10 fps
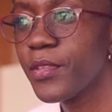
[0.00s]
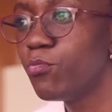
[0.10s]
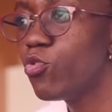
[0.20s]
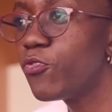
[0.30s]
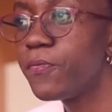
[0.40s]

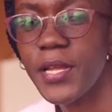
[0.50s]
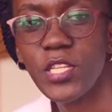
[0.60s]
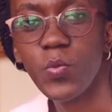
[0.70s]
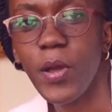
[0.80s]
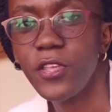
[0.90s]

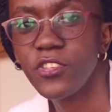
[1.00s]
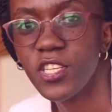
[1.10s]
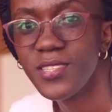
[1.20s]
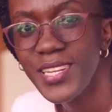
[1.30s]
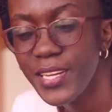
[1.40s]
movements where you
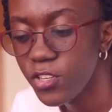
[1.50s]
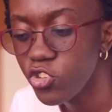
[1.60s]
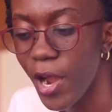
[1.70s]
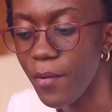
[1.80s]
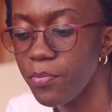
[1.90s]
just need a
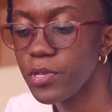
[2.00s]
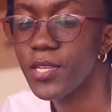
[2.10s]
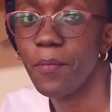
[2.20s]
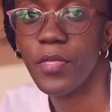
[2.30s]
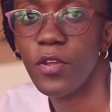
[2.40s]
tripod,
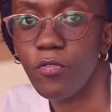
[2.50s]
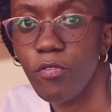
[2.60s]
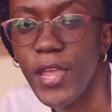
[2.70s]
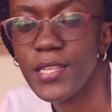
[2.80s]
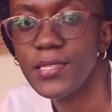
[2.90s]
something
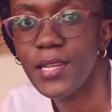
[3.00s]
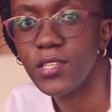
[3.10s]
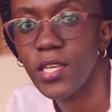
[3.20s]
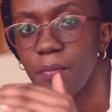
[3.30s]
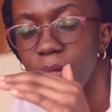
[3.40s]
raised, and
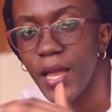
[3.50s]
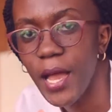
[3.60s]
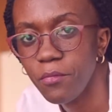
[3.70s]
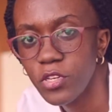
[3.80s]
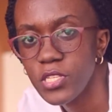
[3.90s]
to keep a
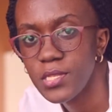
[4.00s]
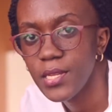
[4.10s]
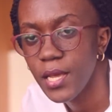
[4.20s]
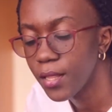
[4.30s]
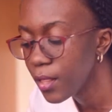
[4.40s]
camera
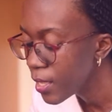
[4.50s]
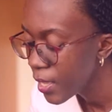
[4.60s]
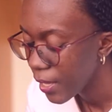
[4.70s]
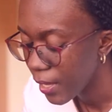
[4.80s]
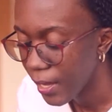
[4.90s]
still
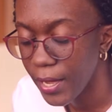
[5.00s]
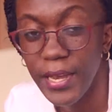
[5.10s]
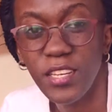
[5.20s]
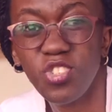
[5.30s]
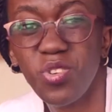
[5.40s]

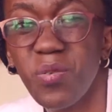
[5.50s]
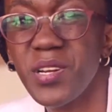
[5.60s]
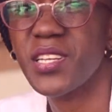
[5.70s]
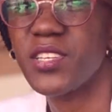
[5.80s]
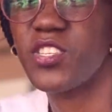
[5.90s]
and you don't
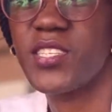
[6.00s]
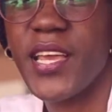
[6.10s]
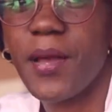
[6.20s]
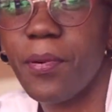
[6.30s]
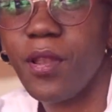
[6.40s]
want it to
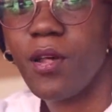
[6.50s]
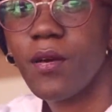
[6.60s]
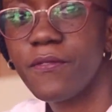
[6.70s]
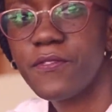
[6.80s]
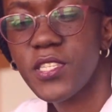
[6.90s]
take up a lot
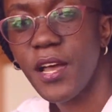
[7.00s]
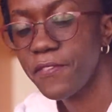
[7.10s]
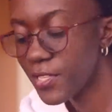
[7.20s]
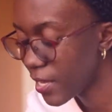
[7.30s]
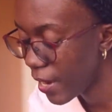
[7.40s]
of
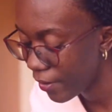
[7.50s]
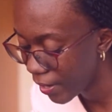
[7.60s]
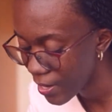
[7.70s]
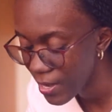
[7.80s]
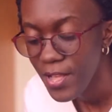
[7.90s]
surface
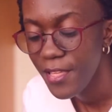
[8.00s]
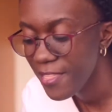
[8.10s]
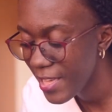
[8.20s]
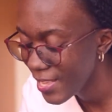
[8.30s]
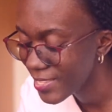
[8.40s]
area.
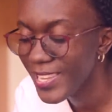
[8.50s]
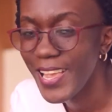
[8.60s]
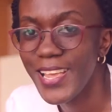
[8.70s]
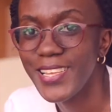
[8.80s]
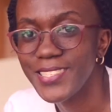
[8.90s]
This
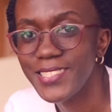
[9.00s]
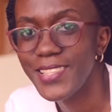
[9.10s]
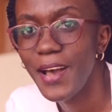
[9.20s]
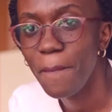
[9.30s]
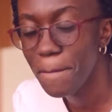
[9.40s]
is
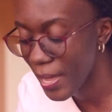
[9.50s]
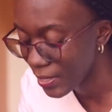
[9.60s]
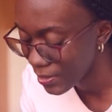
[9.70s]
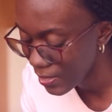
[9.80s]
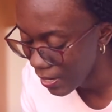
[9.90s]
the
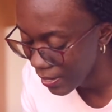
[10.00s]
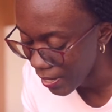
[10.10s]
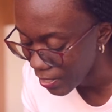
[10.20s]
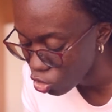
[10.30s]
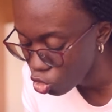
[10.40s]
best. It
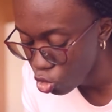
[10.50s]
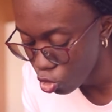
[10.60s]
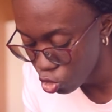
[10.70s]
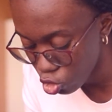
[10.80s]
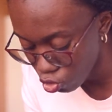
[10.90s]
is
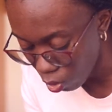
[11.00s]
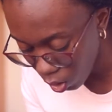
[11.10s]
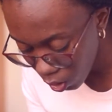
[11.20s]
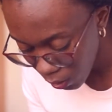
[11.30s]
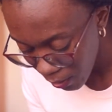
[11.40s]
so
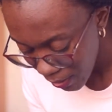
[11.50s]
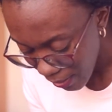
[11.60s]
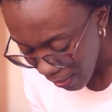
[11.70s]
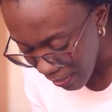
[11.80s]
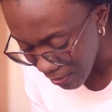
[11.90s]
strong.
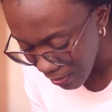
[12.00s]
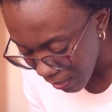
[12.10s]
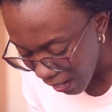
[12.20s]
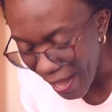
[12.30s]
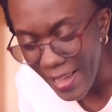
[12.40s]

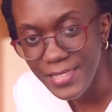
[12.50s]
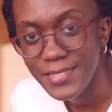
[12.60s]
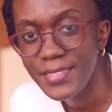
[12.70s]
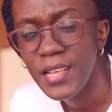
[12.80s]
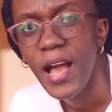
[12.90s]

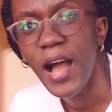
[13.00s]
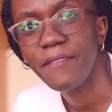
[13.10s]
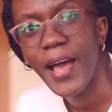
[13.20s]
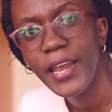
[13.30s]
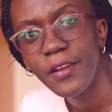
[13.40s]

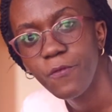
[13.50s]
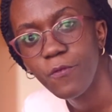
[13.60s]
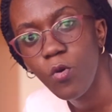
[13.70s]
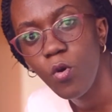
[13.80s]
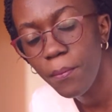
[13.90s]
I've had it
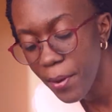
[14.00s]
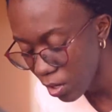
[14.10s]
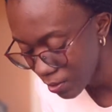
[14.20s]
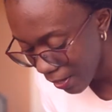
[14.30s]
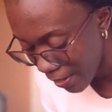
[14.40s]
for
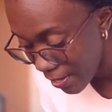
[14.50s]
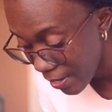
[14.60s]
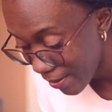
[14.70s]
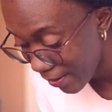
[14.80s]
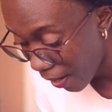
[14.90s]
about a
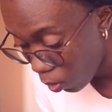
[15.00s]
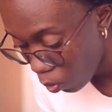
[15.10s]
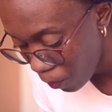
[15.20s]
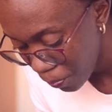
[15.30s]
year now,